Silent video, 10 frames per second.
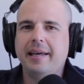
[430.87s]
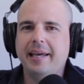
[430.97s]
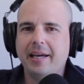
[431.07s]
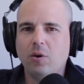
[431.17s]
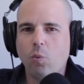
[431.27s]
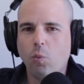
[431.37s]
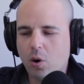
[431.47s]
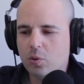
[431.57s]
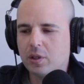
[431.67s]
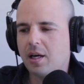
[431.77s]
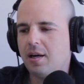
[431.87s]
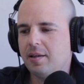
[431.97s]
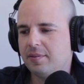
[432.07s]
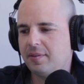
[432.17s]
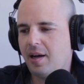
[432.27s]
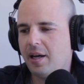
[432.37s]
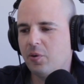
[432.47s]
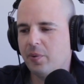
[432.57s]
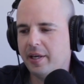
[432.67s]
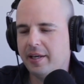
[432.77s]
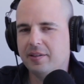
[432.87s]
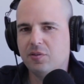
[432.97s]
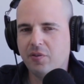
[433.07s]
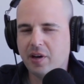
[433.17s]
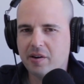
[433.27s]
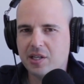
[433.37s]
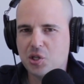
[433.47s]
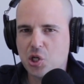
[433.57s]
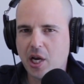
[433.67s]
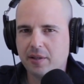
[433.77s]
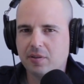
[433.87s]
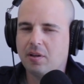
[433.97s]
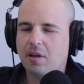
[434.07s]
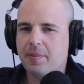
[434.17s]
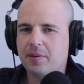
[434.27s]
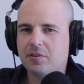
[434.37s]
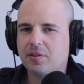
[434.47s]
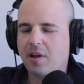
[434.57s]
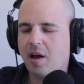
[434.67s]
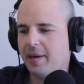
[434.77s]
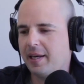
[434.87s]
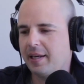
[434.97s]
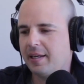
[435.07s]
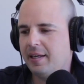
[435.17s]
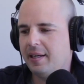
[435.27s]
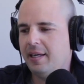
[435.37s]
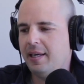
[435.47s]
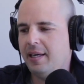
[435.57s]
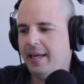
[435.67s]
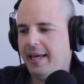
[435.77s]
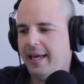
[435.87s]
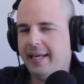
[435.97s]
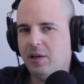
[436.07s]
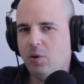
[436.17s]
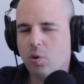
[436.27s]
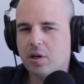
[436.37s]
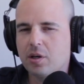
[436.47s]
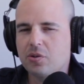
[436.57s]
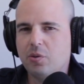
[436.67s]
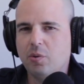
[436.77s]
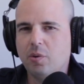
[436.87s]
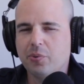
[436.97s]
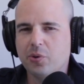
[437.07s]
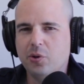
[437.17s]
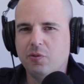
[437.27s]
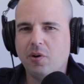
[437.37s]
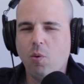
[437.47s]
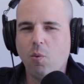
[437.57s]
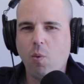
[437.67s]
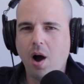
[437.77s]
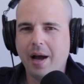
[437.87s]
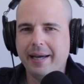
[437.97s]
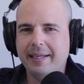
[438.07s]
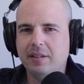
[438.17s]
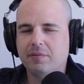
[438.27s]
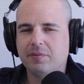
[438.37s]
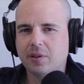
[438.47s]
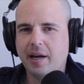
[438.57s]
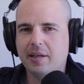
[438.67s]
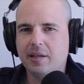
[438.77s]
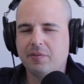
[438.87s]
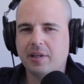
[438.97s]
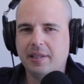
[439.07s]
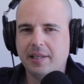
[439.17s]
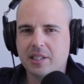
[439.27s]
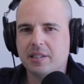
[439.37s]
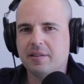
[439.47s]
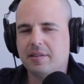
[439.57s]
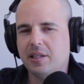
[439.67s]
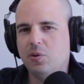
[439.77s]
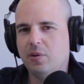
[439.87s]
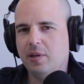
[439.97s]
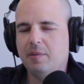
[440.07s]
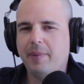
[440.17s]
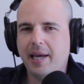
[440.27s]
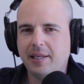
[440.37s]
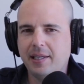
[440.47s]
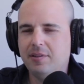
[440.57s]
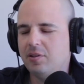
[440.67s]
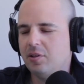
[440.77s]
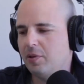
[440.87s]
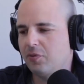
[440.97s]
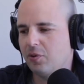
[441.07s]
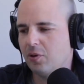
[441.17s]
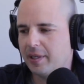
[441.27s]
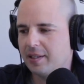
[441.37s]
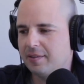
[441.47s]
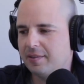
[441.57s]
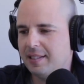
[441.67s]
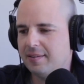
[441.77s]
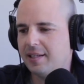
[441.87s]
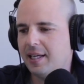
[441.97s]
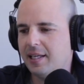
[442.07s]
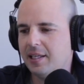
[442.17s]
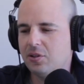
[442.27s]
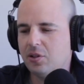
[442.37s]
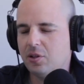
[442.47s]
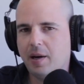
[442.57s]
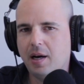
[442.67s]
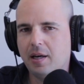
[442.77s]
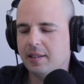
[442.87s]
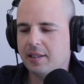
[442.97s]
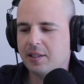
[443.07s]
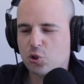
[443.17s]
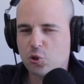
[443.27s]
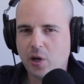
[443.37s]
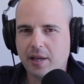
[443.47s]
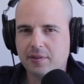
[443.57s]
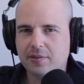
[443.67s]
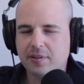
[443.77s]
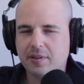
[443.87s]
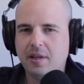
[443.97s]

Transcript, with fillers: It won't cause diarrhea. It's very gentle on the stomach. And it works to improve a wide variety of conditions that you need magnesium before because it is getting into your body, like stress,